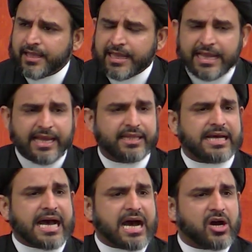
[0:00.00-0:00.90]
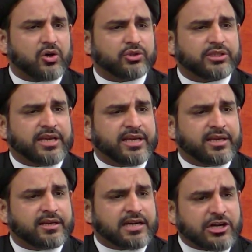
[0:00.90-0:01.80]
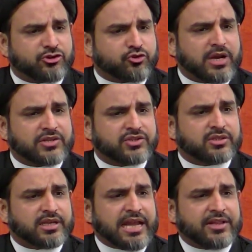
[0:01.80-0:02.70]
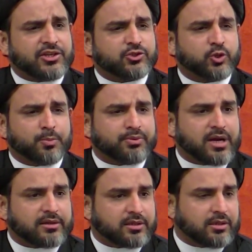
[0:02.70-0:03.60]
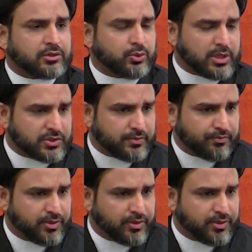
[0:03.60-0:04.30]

and how they address, and they're so practical to us.